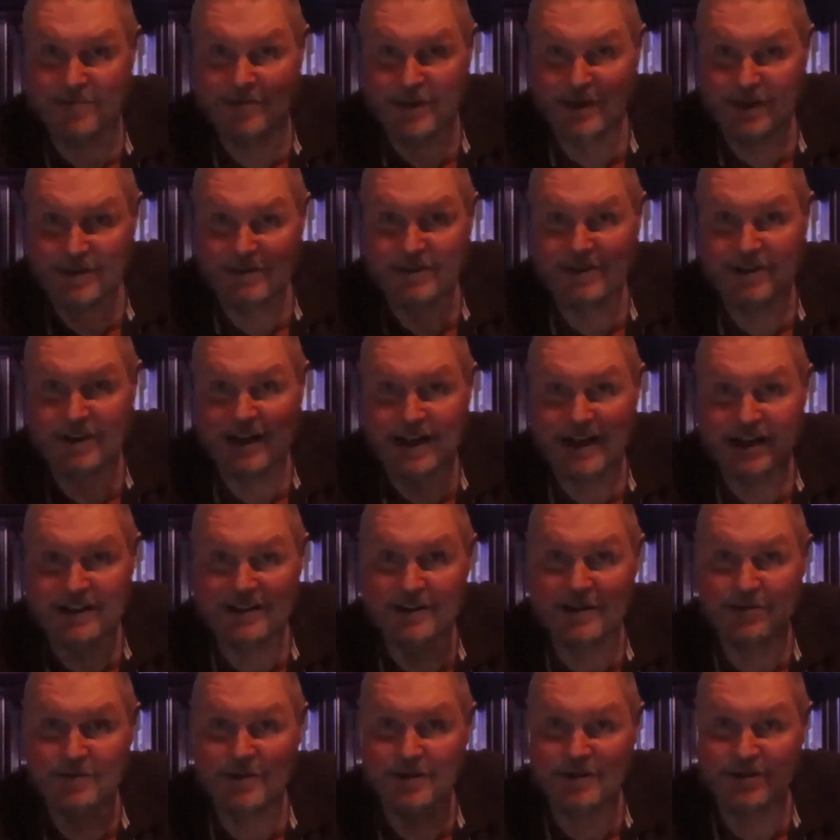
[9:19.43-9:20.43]
They build
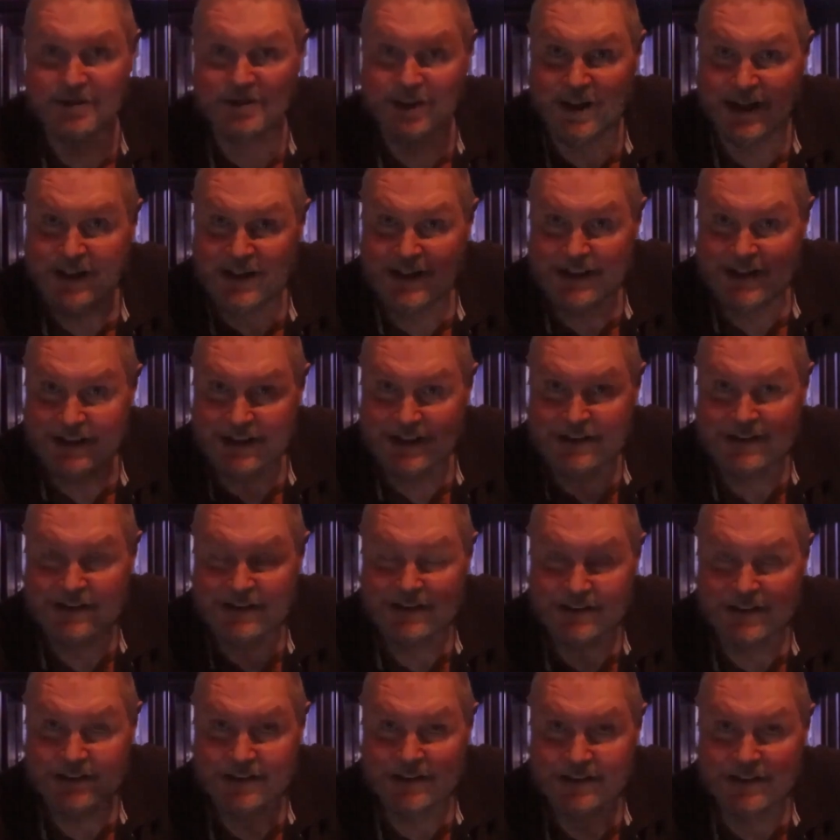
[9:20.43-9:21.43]
their house, they won't stay
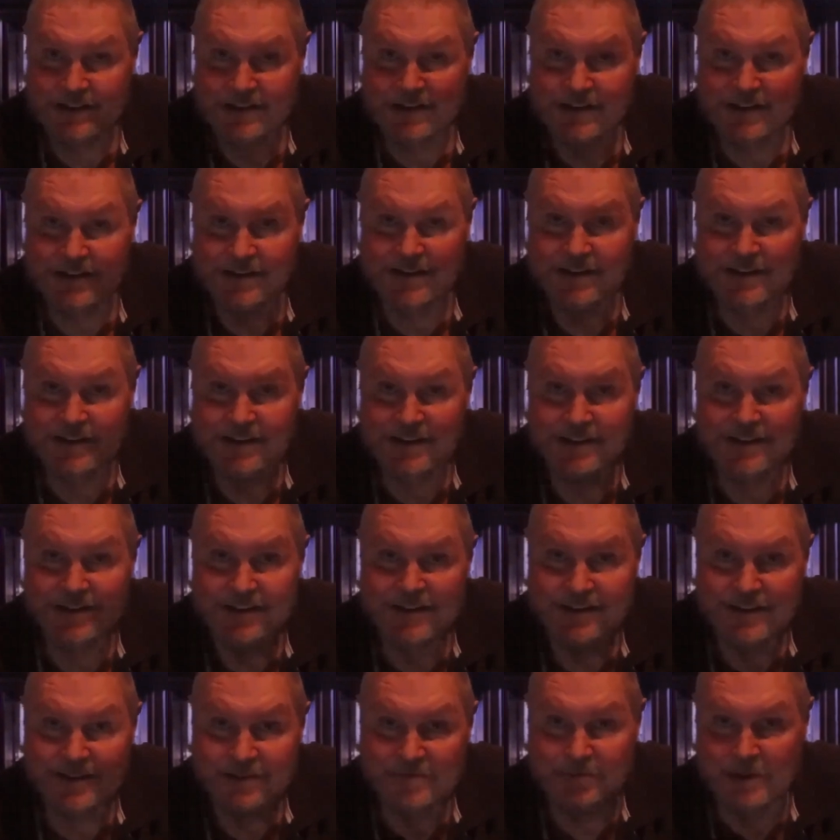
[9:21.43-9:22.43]
in
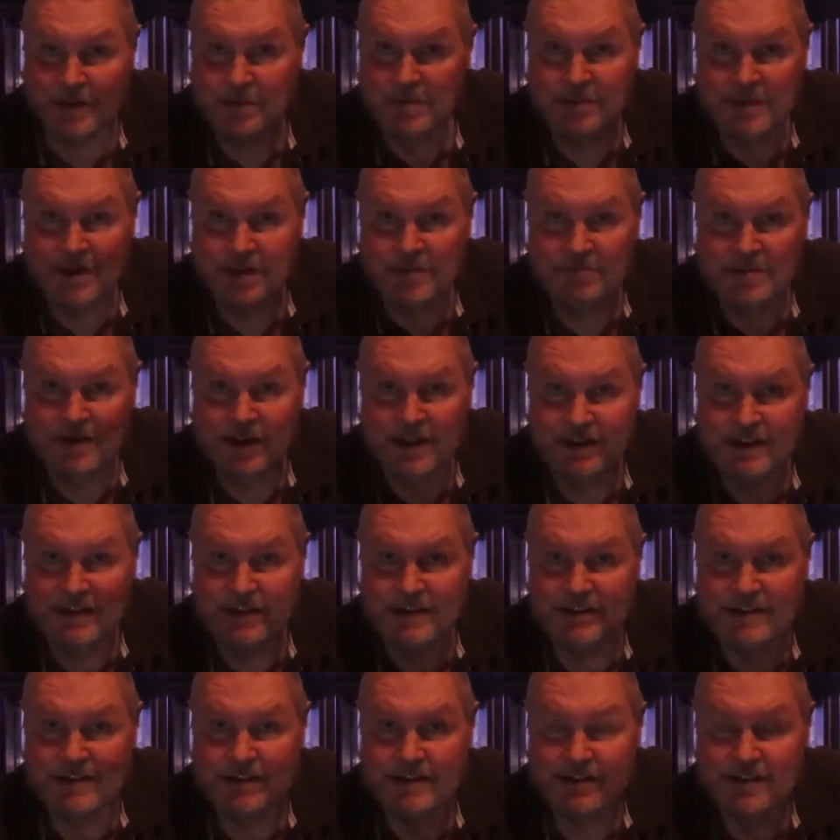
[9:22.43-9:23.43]
it. People come
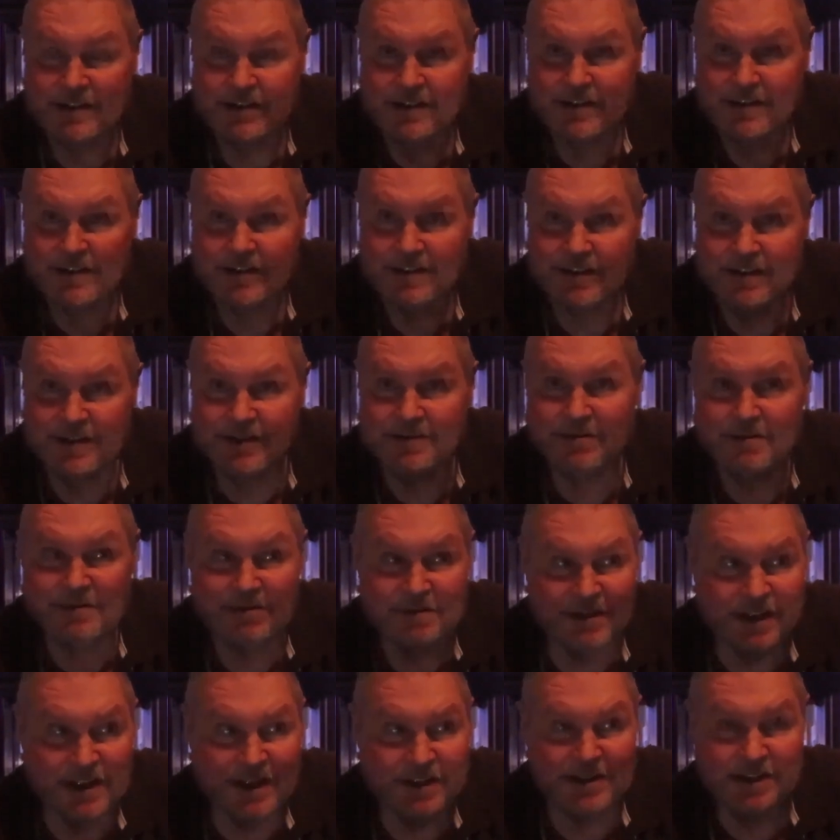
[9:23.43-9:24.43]
take it.
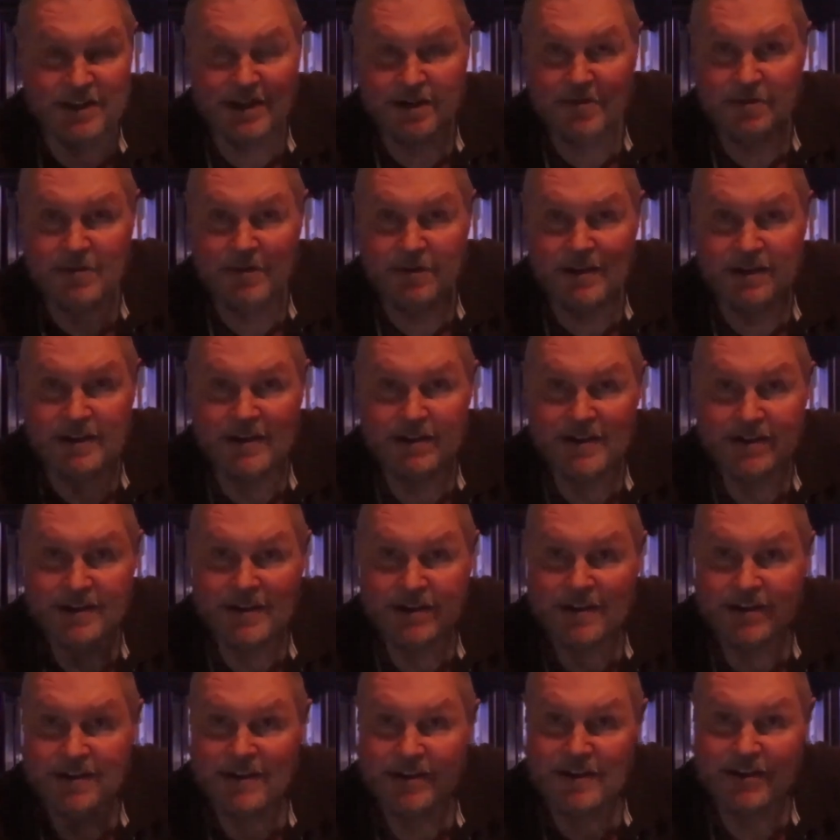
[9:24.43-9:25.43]
This was
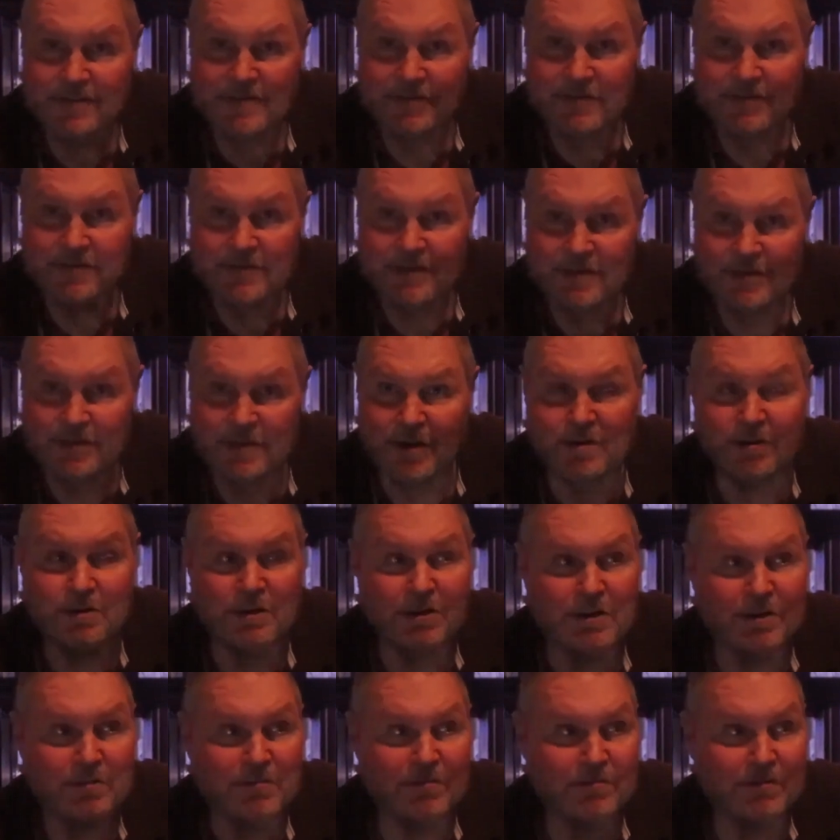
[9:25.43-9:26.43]
antiquity.
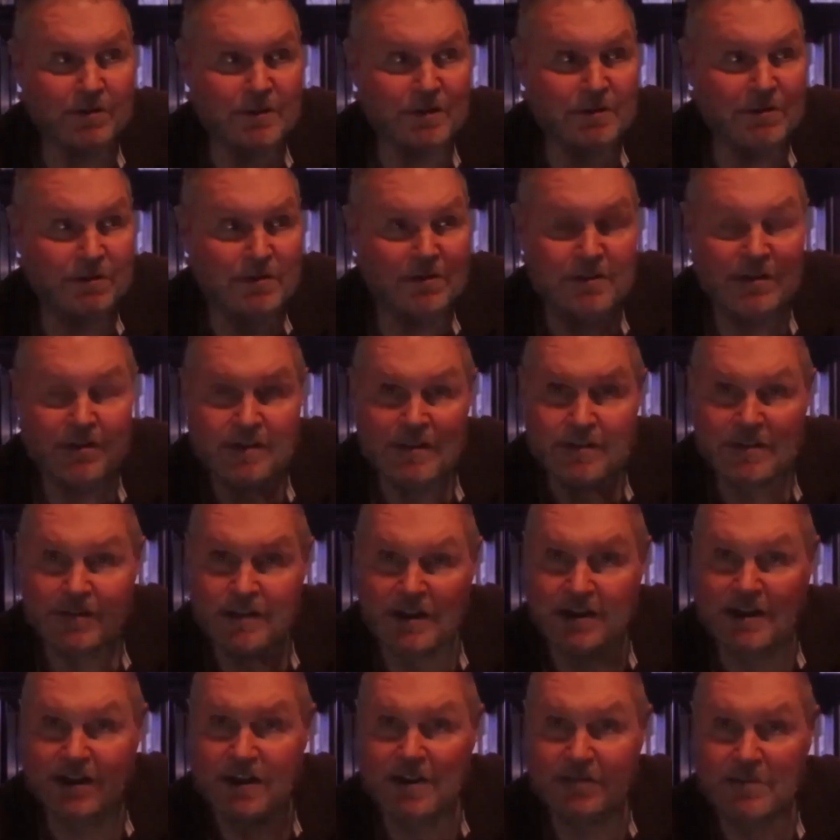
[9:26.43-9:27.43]
Grow your food,
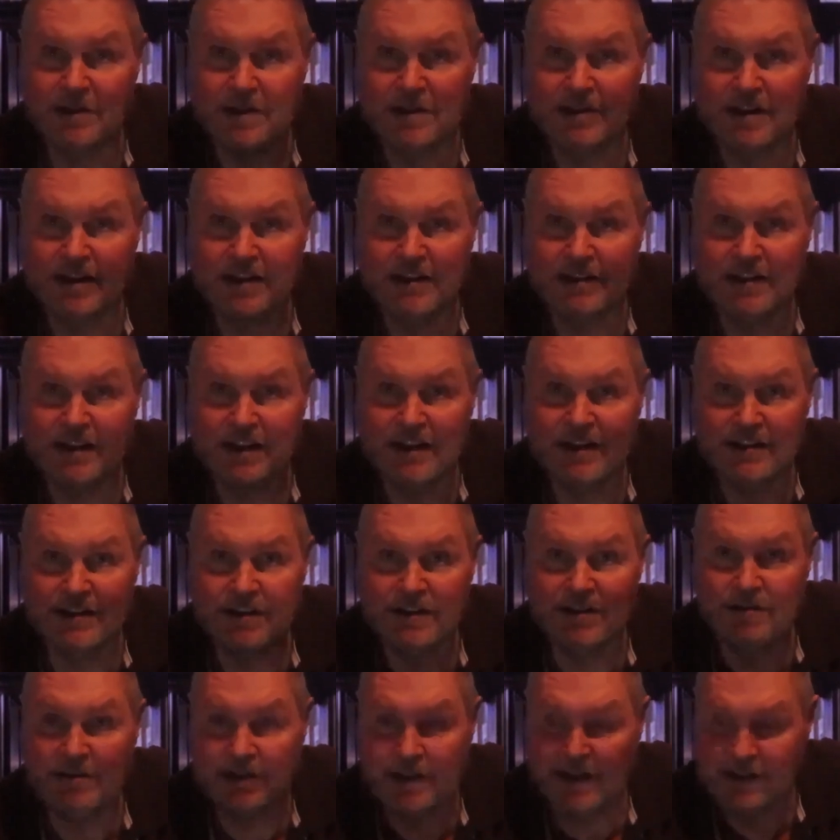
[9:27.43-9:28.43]
they come and take
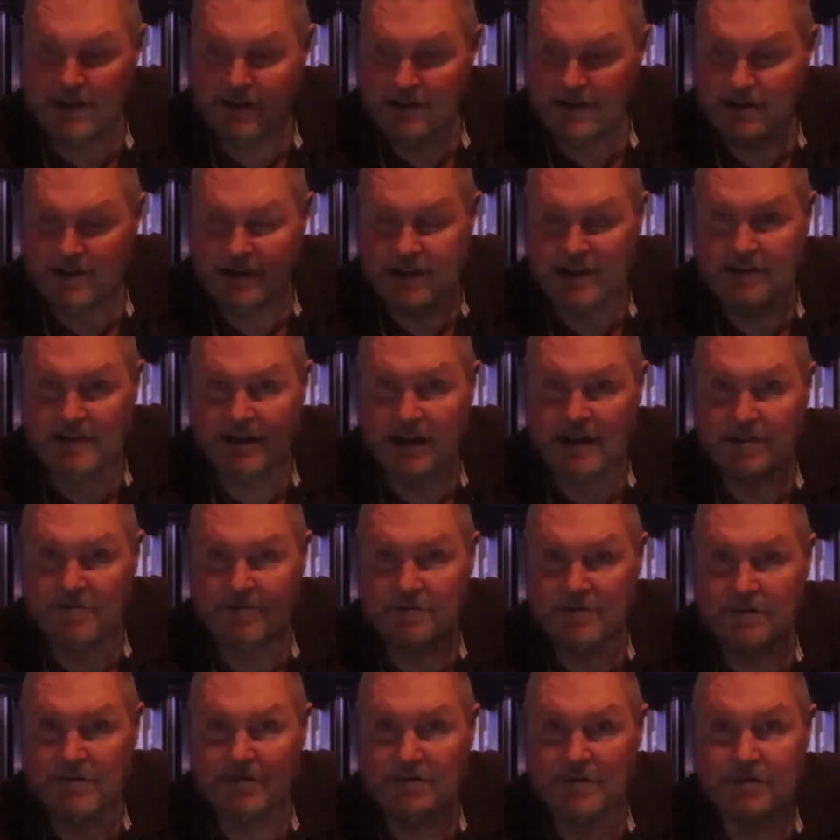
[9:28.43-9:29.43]
that too. Hey, look,
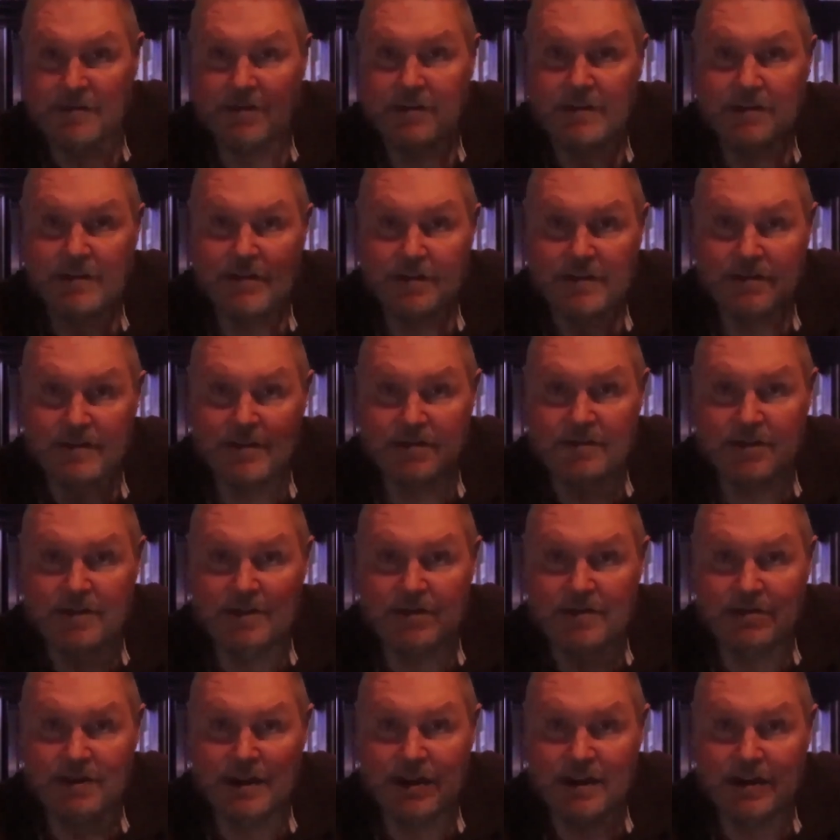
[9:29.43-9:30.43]
he's got food.
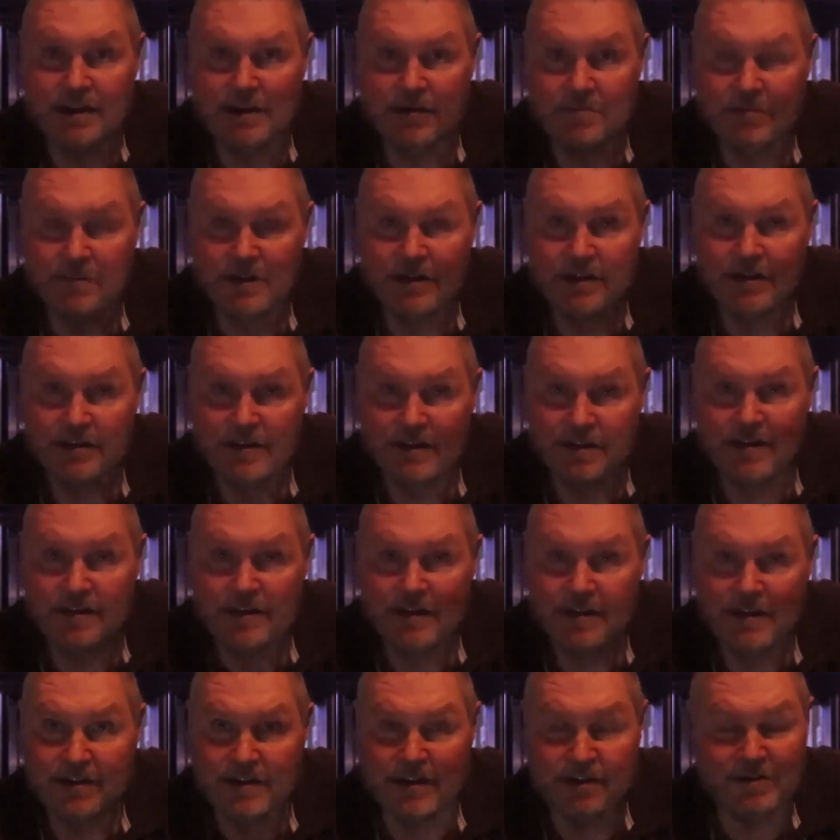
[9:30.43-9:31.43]
Let's go get it.
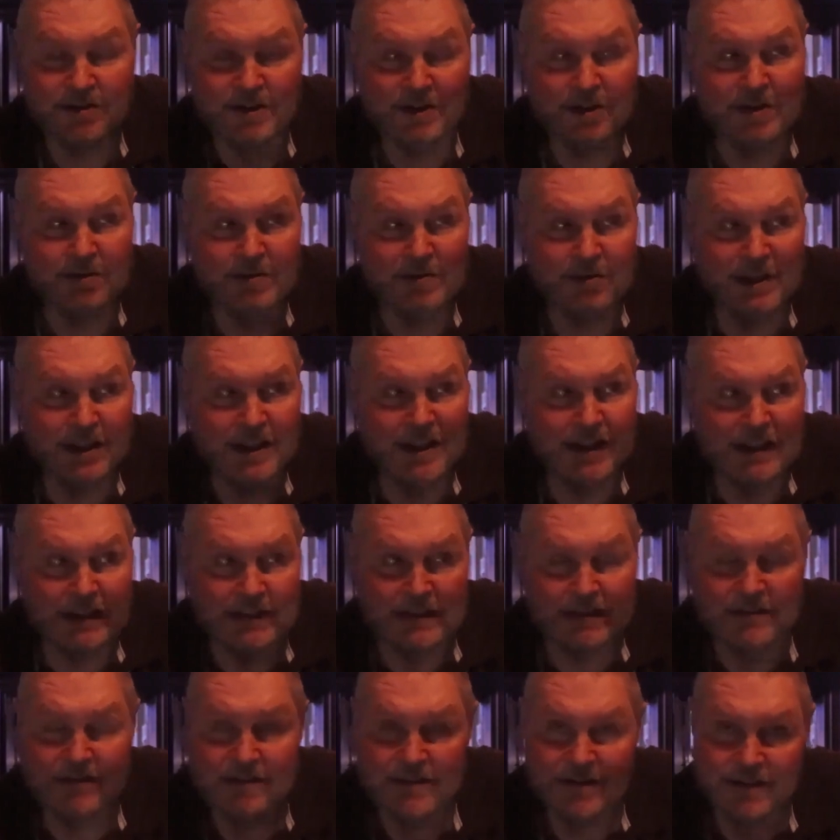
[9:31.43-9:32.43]
Let's go
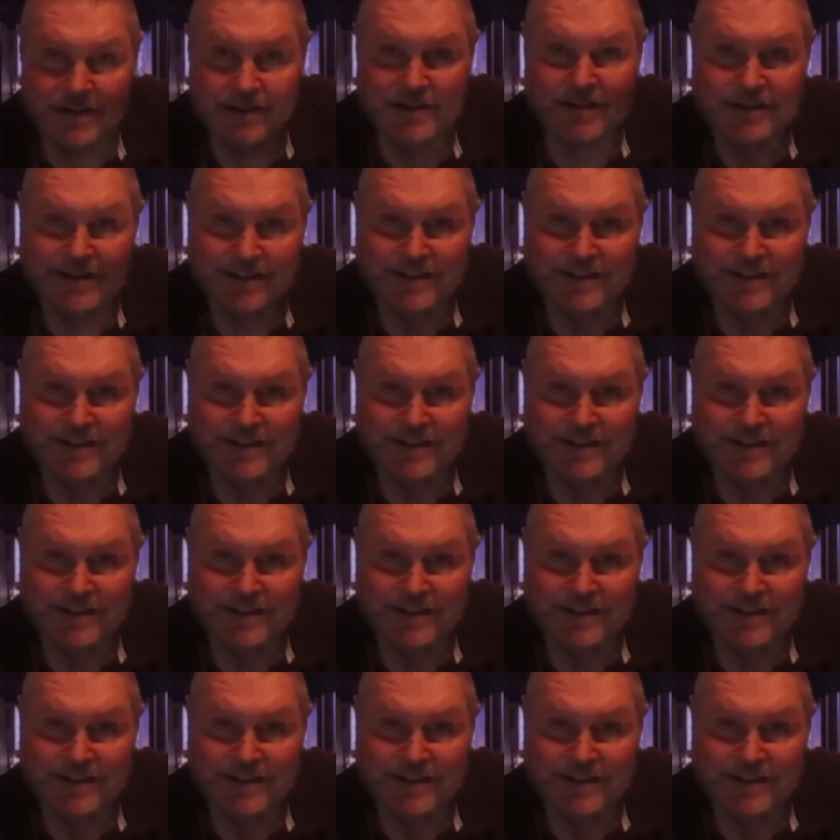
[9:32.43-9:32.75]
get it.